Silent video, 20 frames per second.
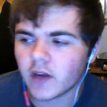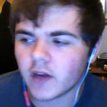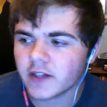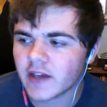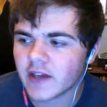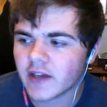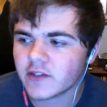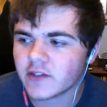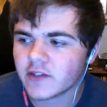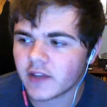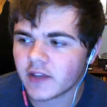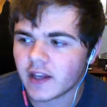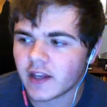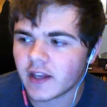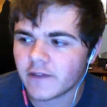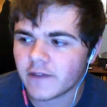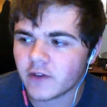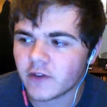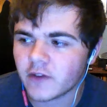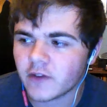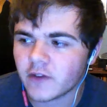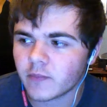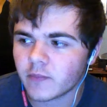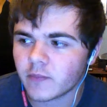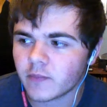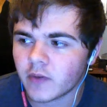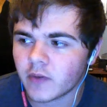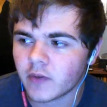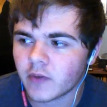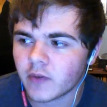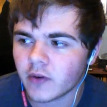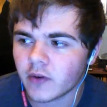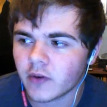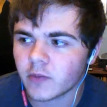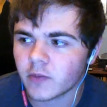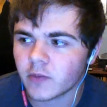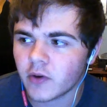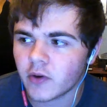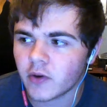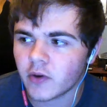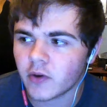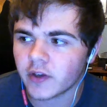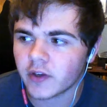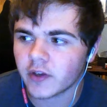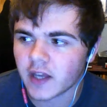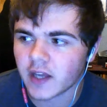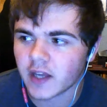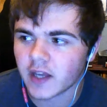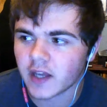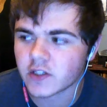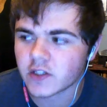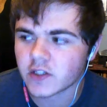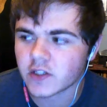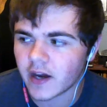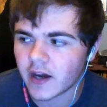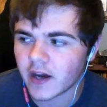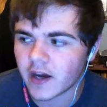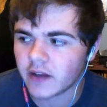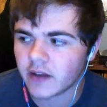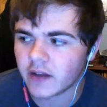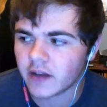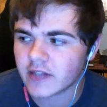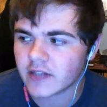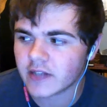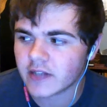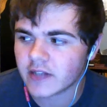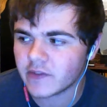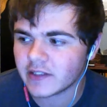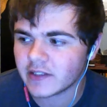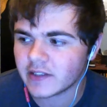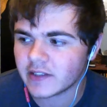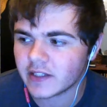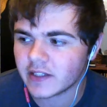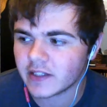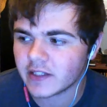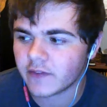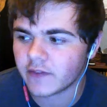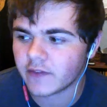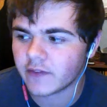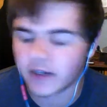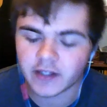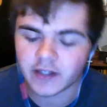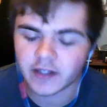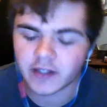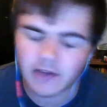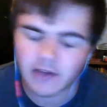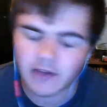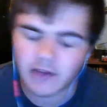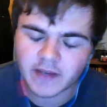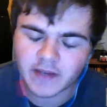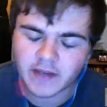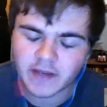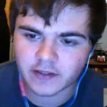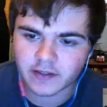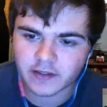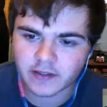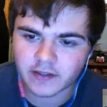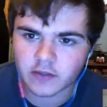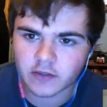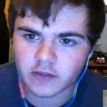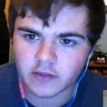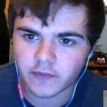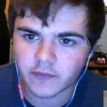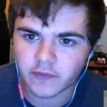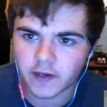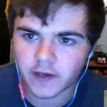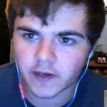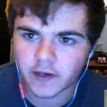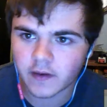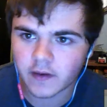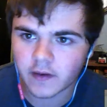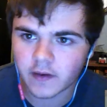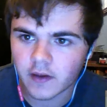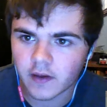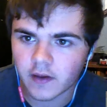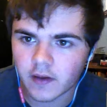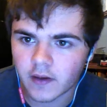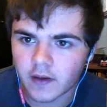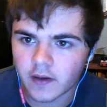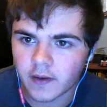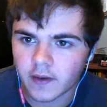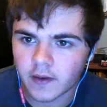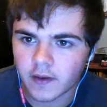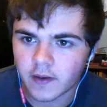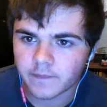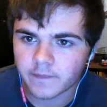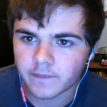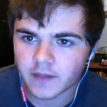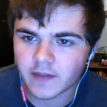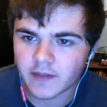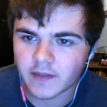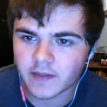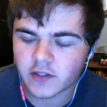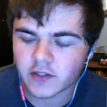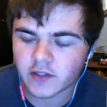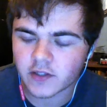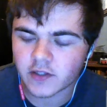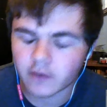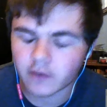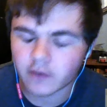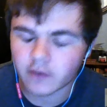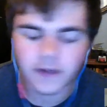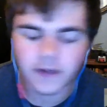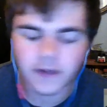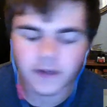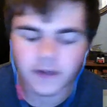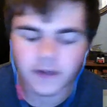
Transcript: make it so that if your opponent can't stride on top of deleted Vanguard, that would make it delete so fair. That makes it so fair.